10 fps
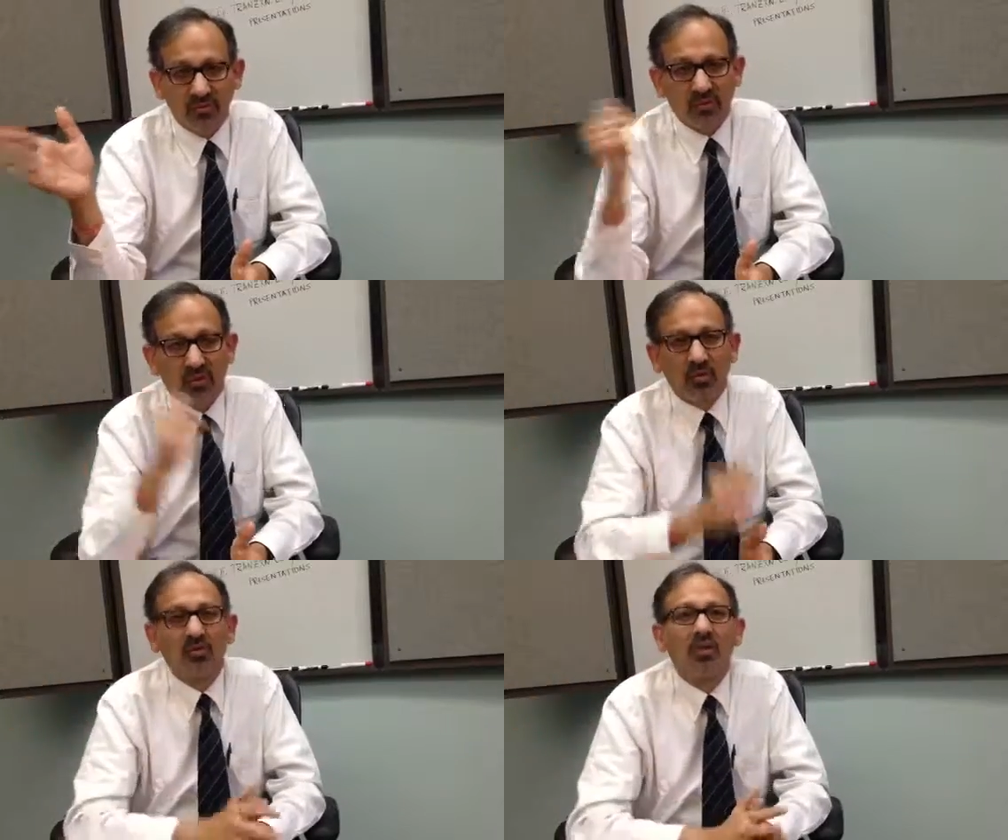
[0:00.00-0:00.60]

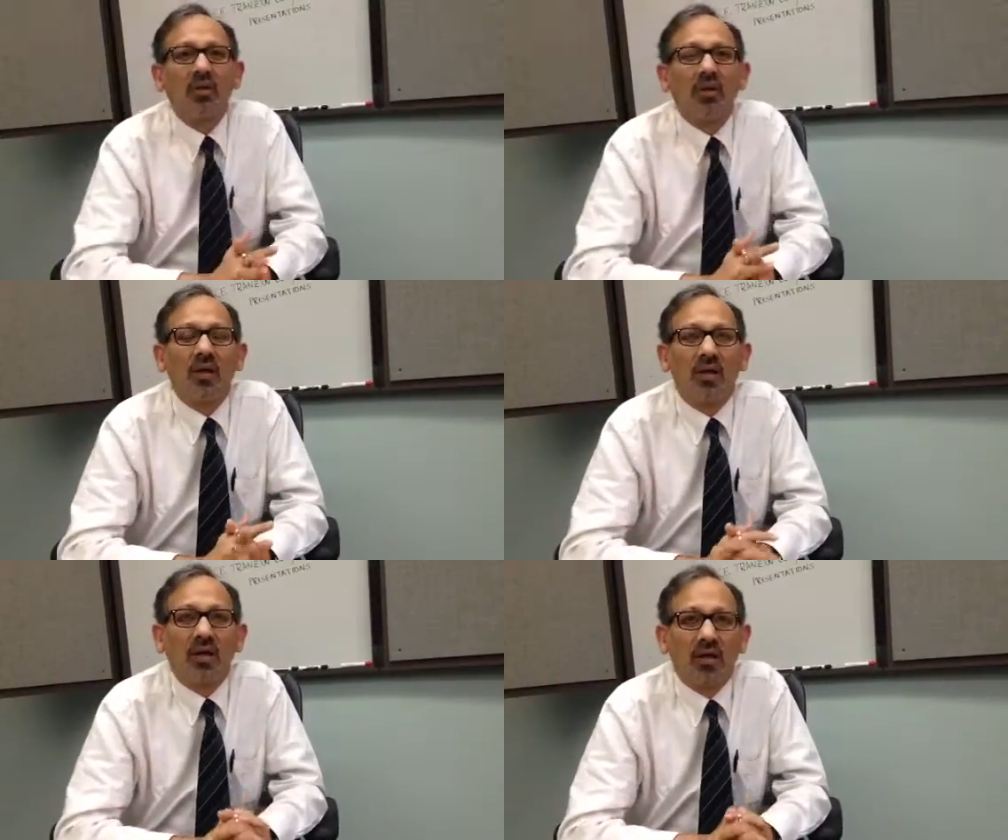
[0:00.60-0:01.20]
So,
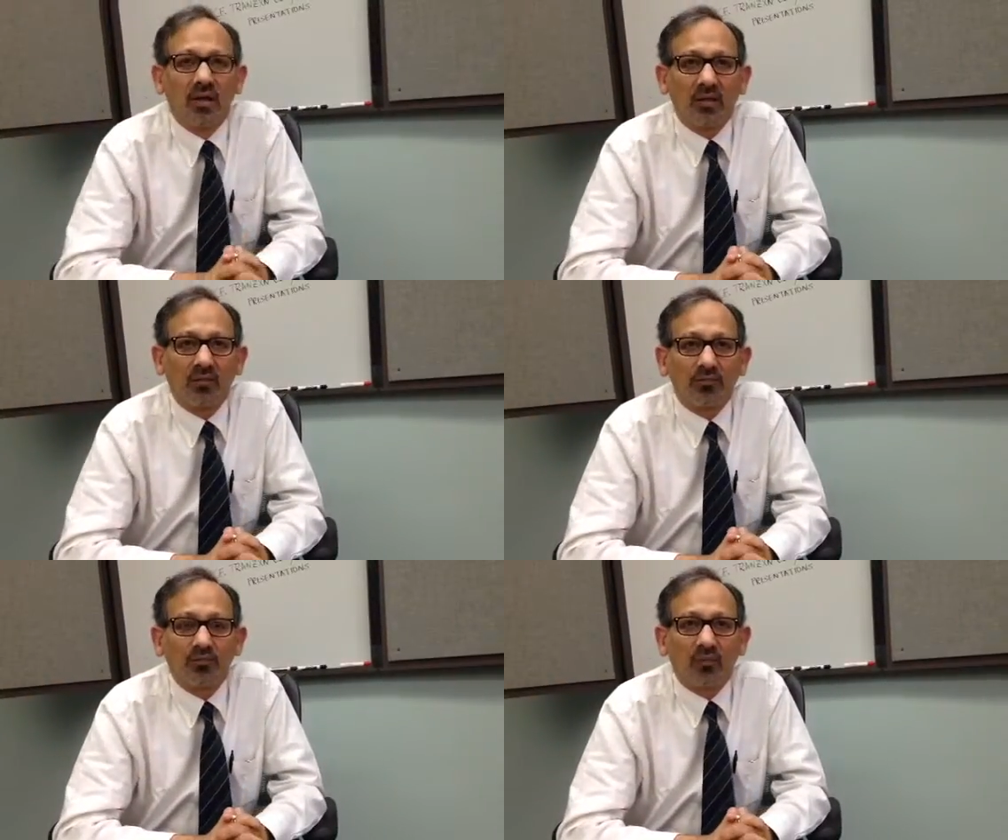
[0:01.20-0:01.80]

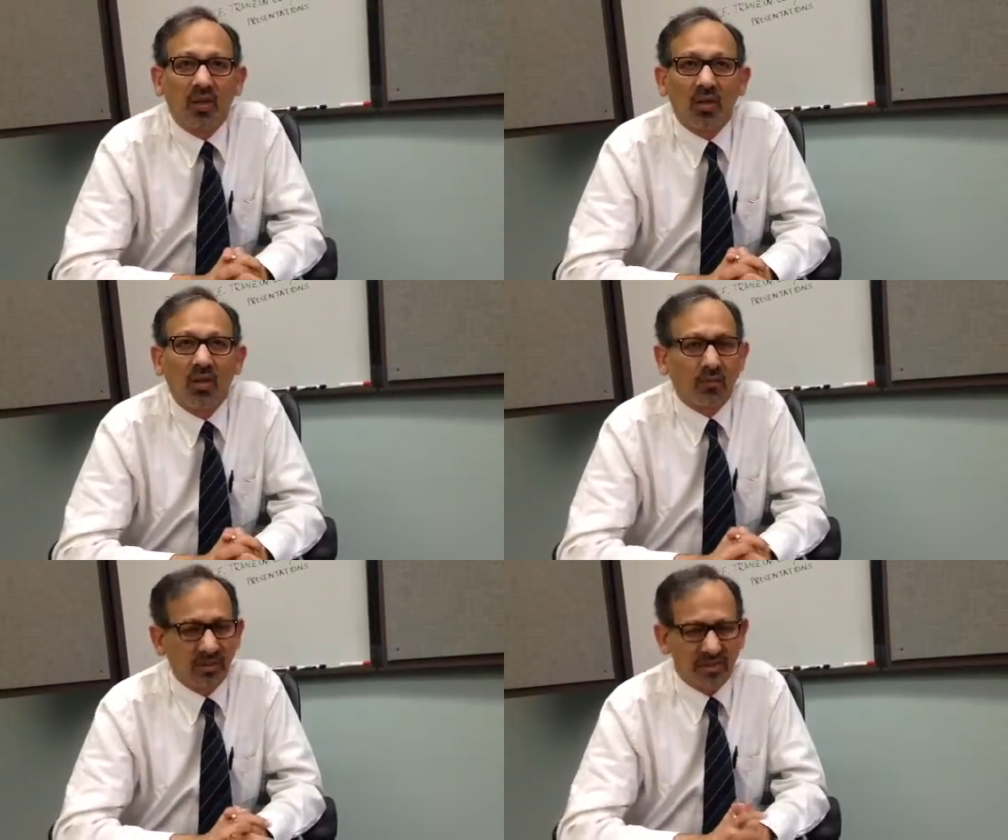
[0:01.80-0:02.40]

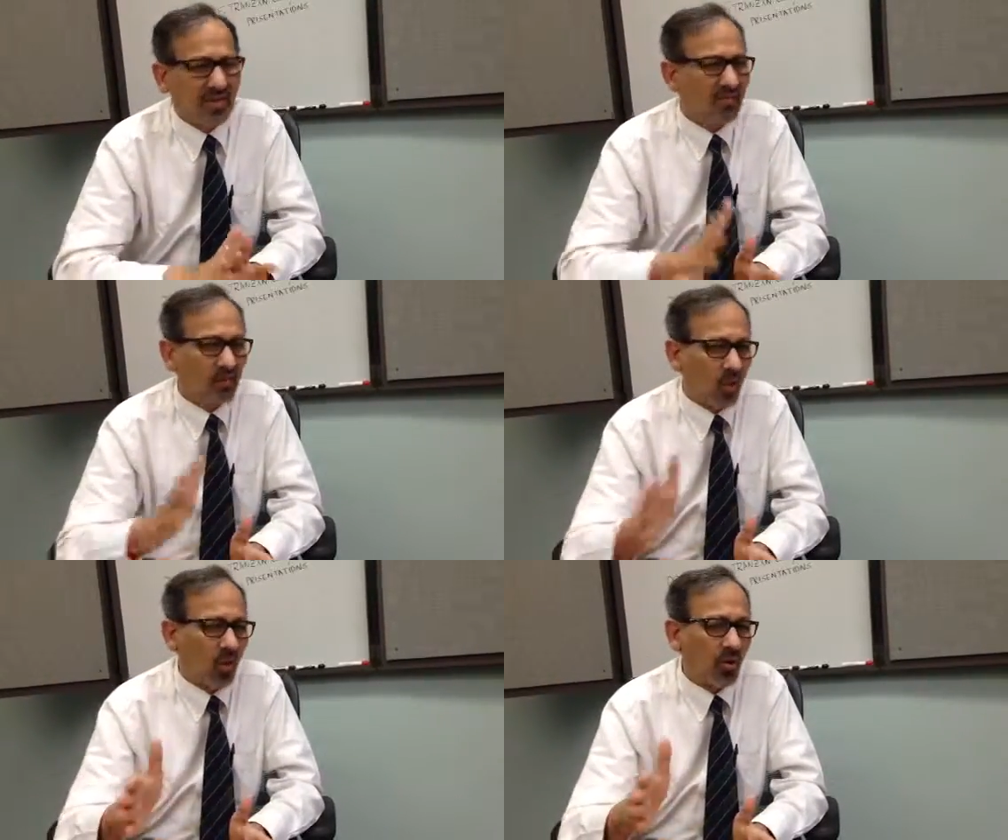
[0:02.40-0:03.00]
there's nothing
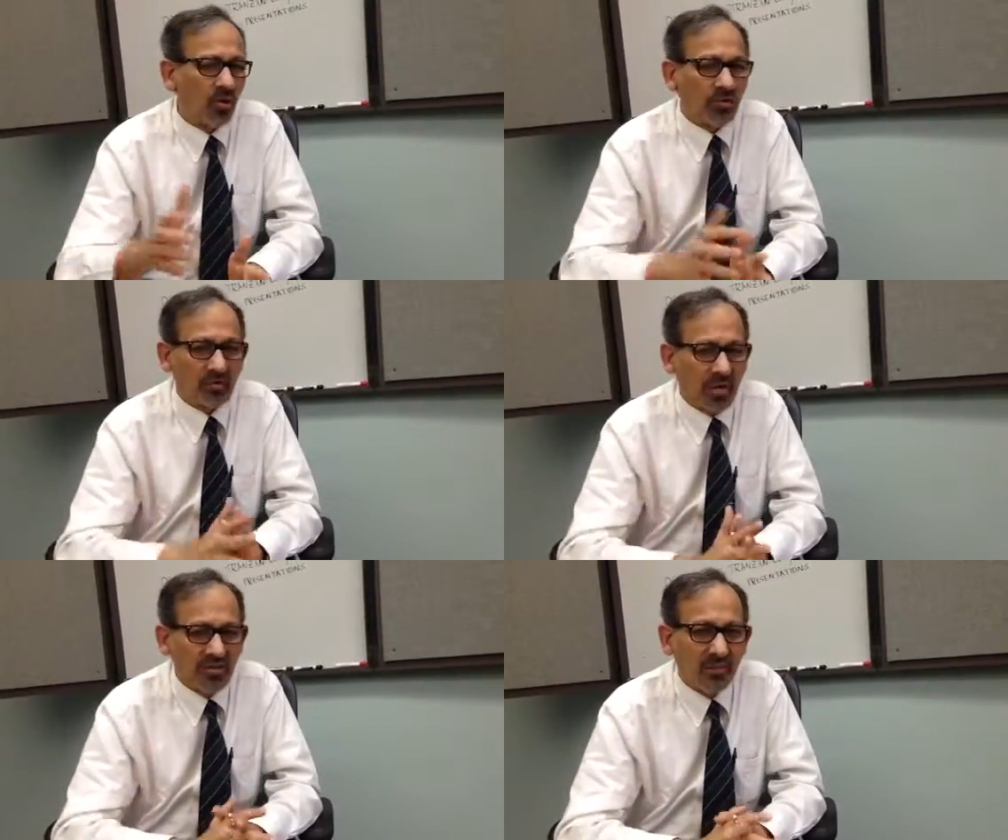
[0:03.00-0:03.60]
wrong or
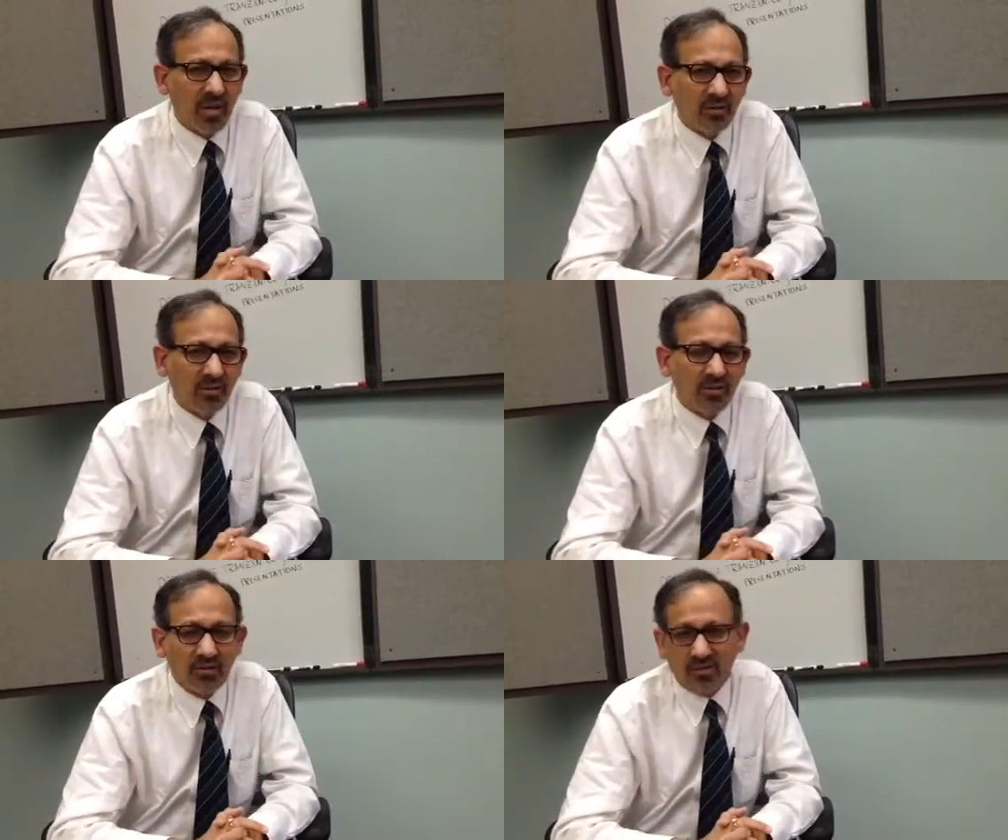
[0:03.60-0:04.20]
right about
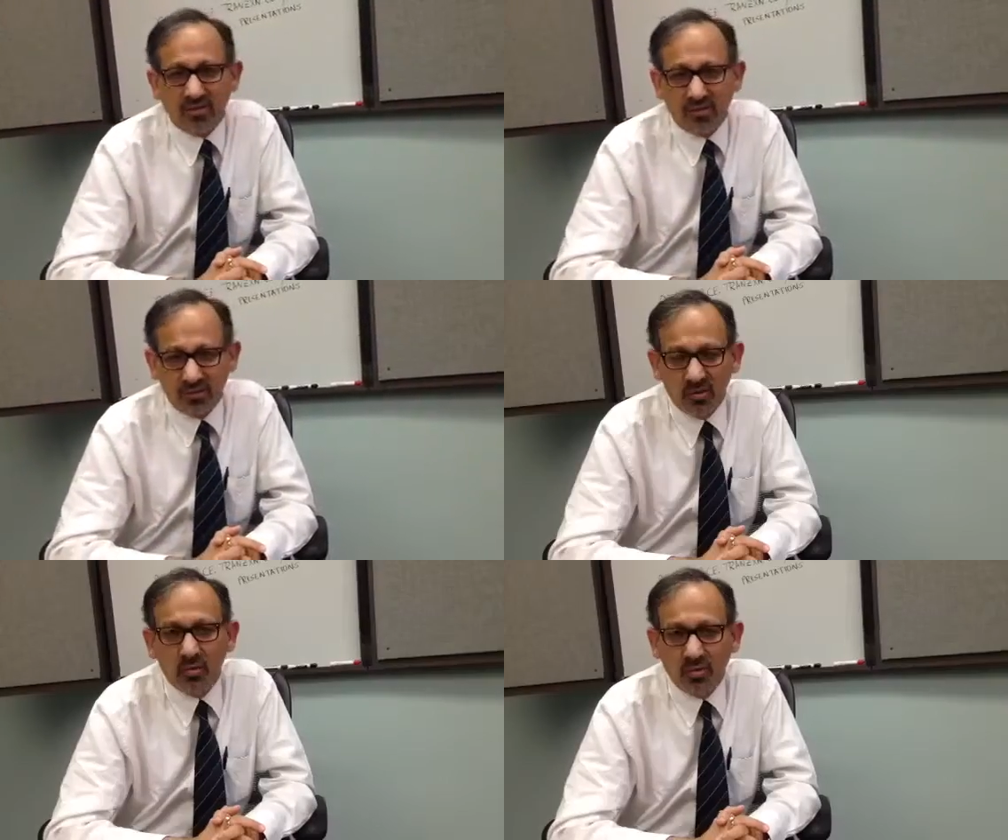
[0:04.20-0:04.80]
it. It's
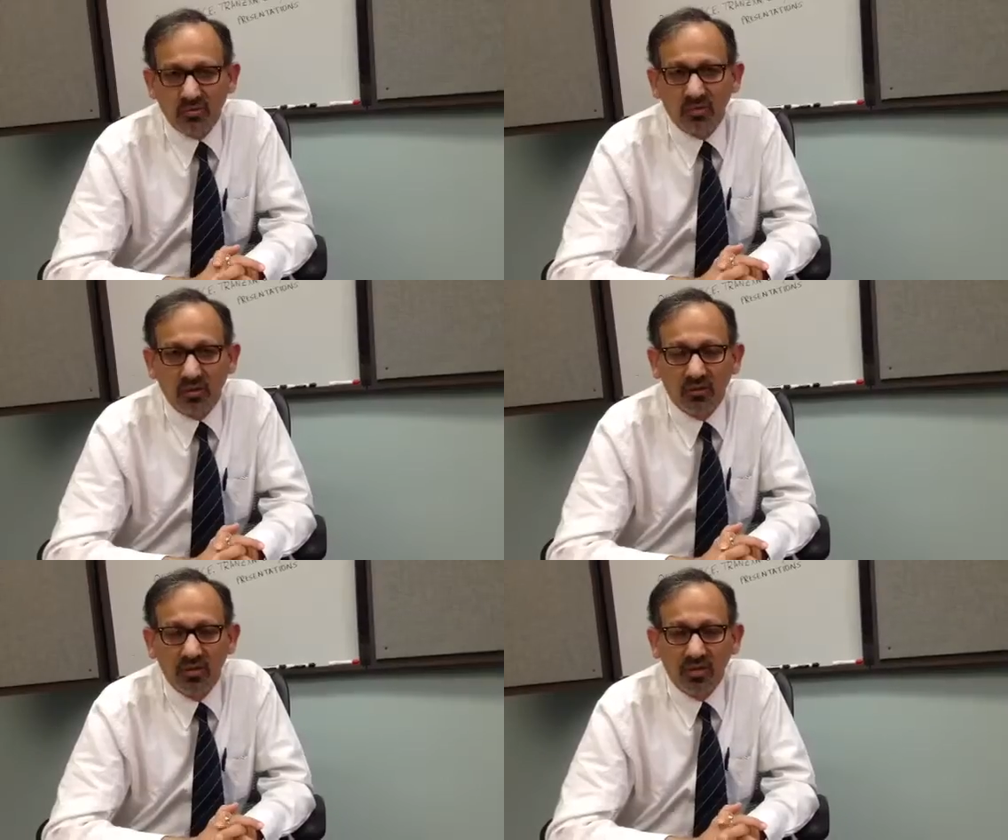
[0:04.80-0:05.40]
just
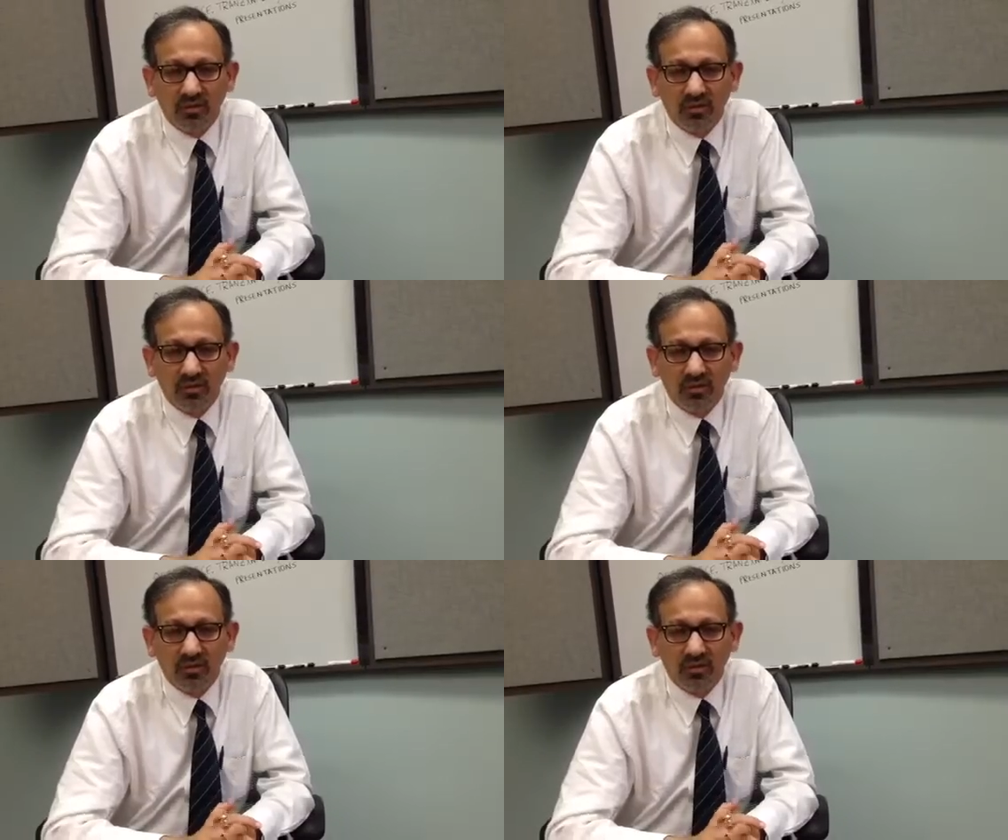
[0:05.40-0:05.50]
situational.